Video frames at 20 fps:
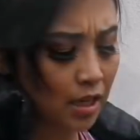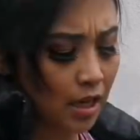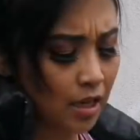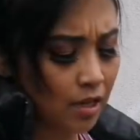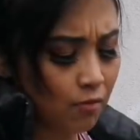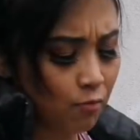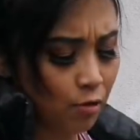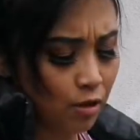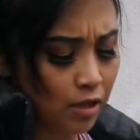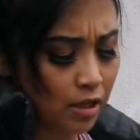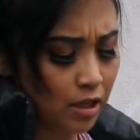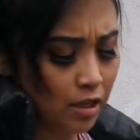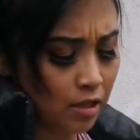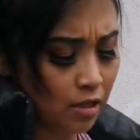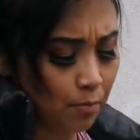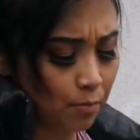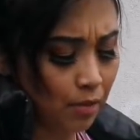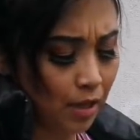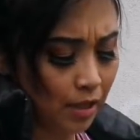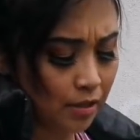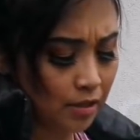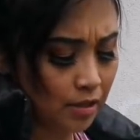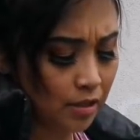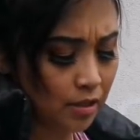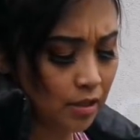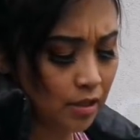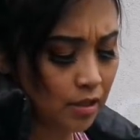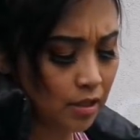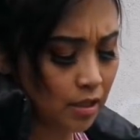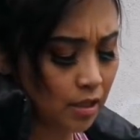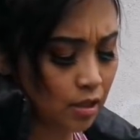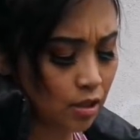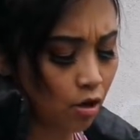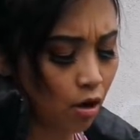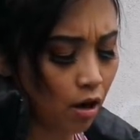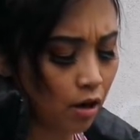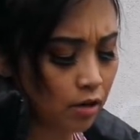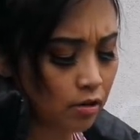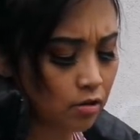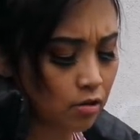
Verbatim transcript: not really the planting season, it's hard